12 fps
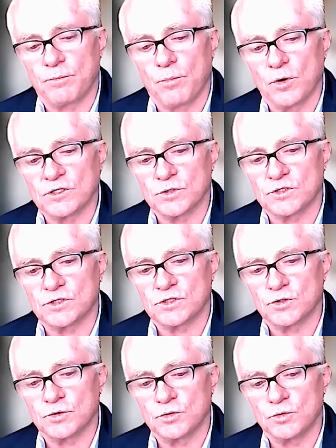points was
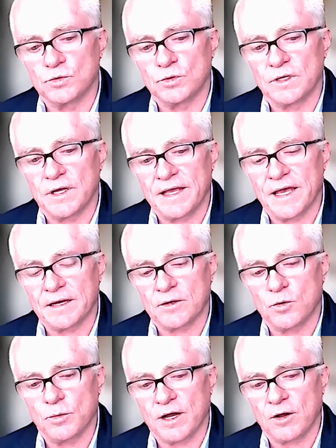to get
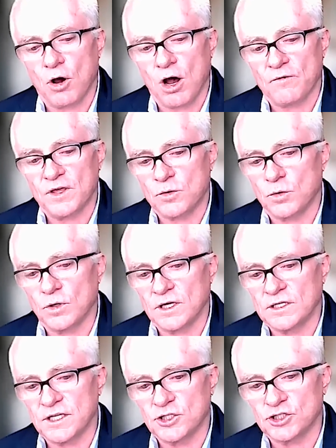Quebec off
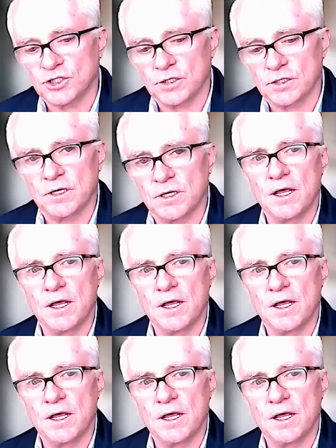equalization.